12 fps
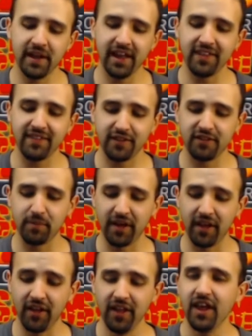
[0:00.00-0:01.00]
in this
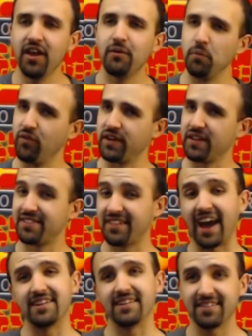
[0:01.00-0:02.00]
spell, moving side
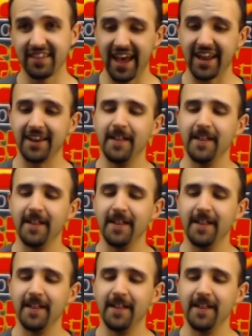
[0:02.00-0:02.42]
to side.